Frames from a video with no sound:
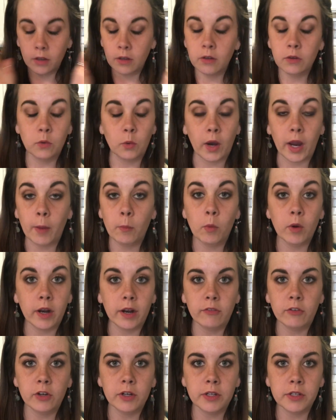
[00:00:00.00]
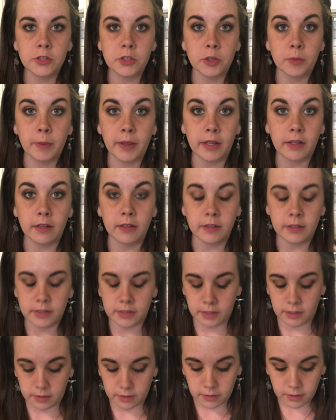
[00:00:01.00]
Grab whatever it is you're baking this
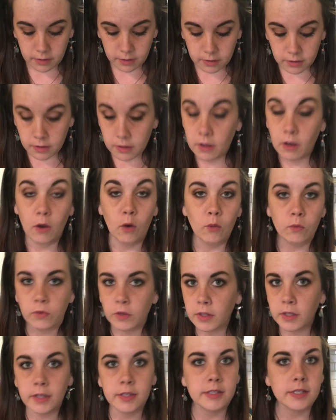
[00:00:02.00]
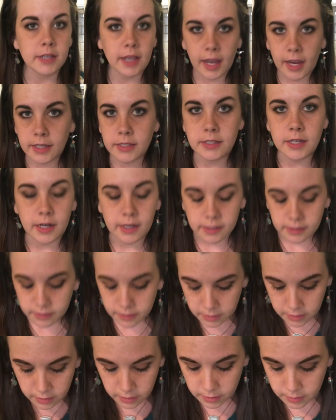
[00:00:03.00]
in. Hopefully it's a cast iron,
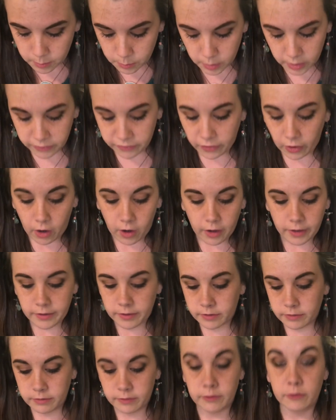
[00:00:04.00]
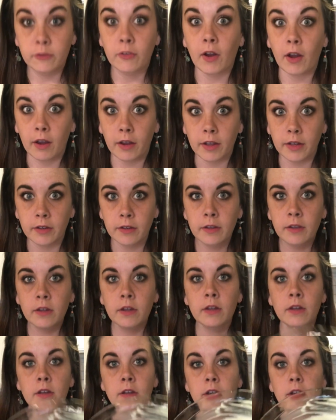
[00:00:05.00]
but if not, fine.
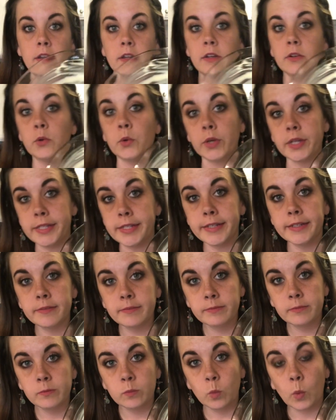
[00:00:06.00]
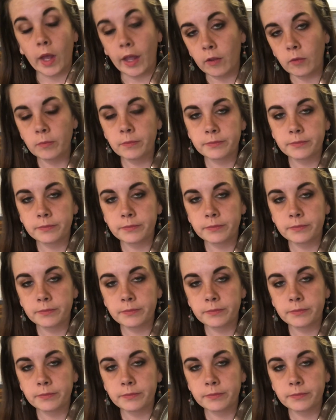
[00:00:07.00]
And then grease it well.